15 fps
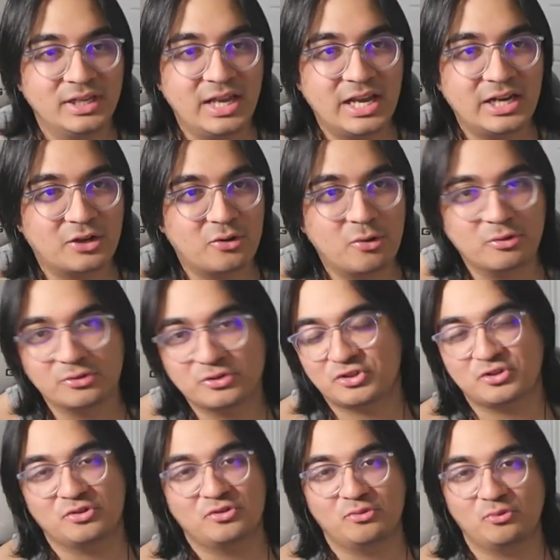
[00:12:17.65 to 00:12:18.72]
And of
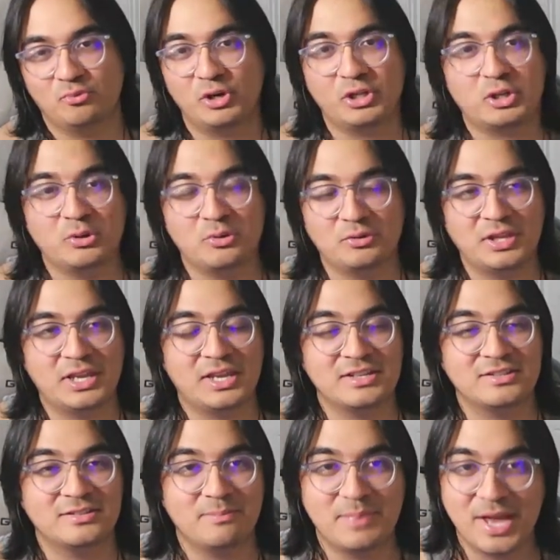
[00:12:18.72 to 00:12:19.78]
course, what do you think is
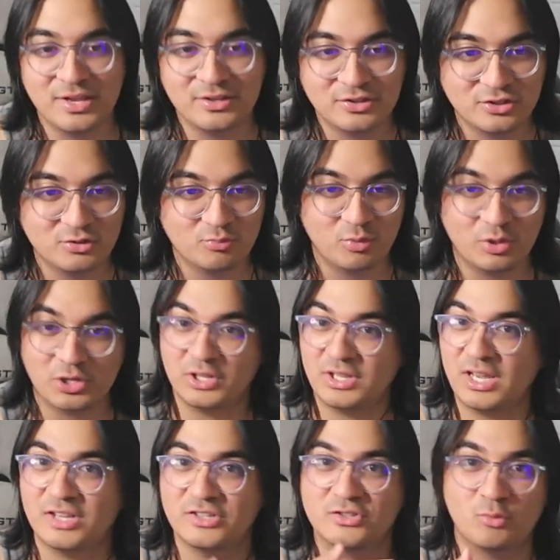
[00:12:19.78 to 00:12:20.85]
the best? What do you
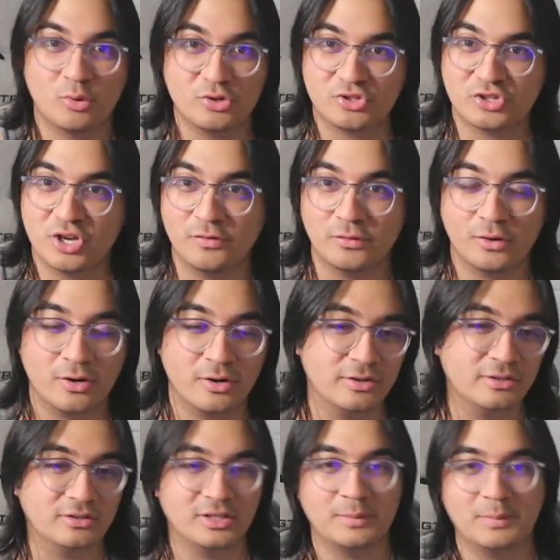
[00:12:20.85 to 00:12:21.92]
think is the worst cover
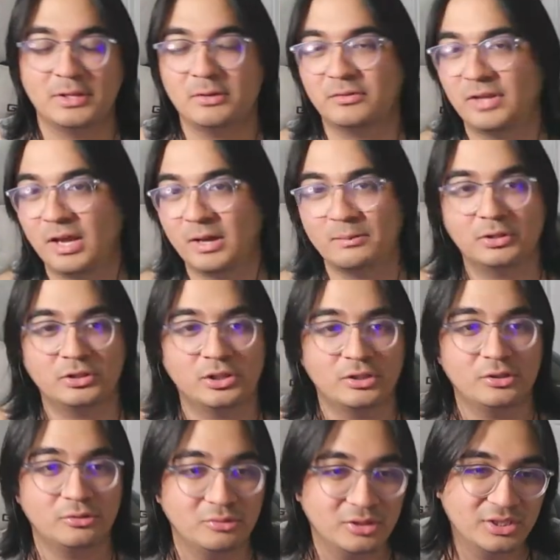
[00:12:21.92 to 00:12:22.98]
art? Let me know down
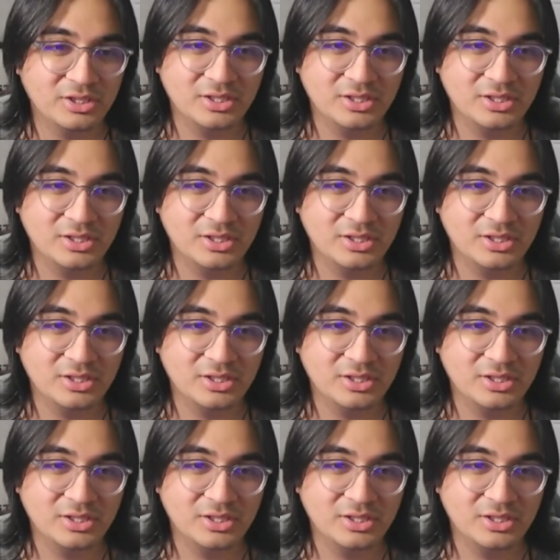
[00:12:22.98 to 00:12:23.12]
below.